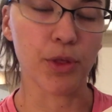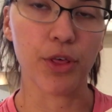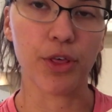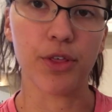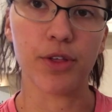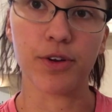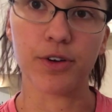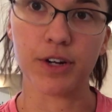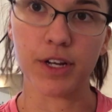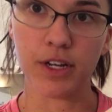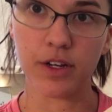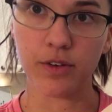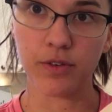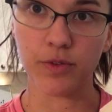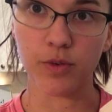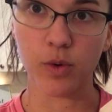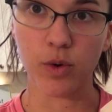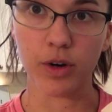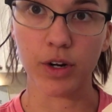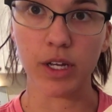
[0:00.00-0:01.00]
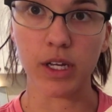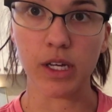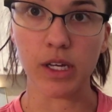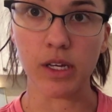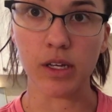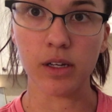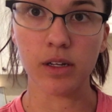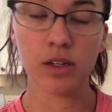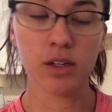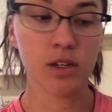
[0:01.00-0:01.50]
30 to
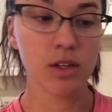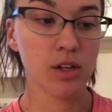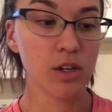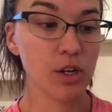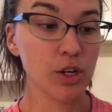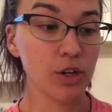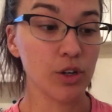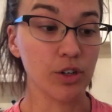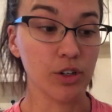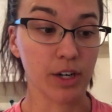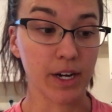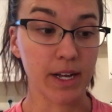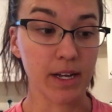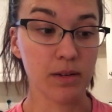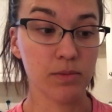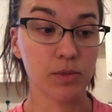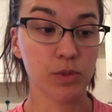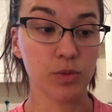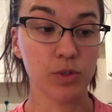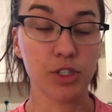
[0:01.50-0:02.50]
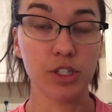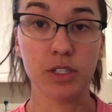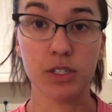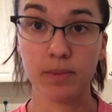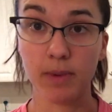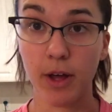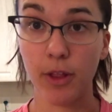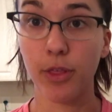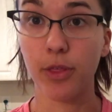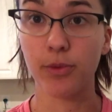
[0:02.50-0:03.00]
40 grams, which is
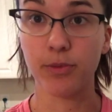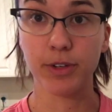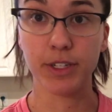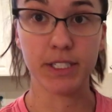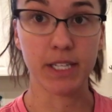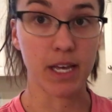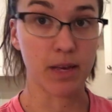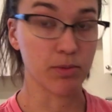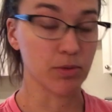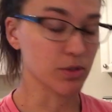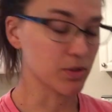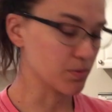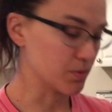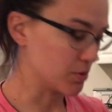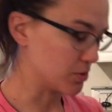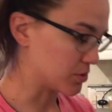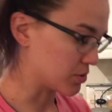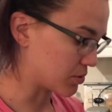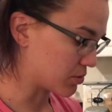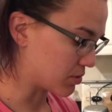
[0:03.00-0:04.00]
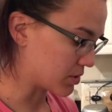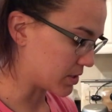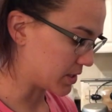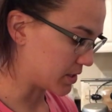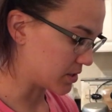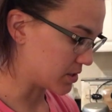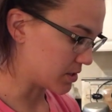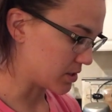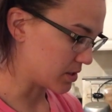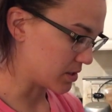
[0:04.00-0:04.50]
about 3 tablespoons
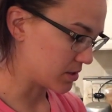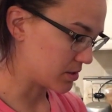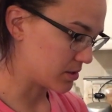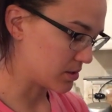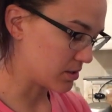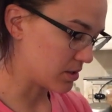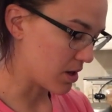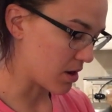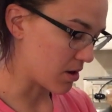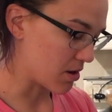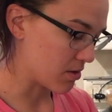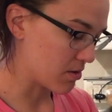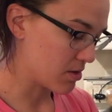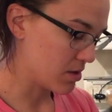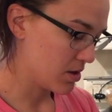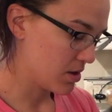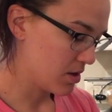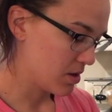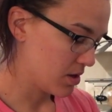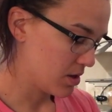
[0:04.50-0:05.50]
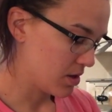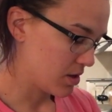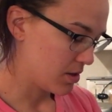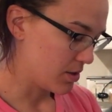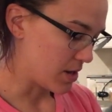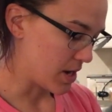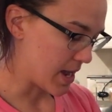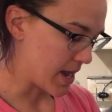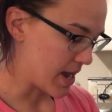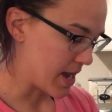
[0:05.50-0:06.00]
according to this. So
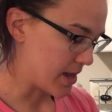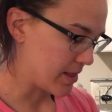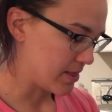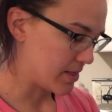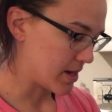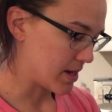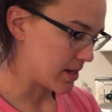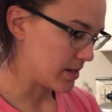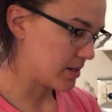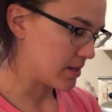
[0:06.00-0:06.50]
add that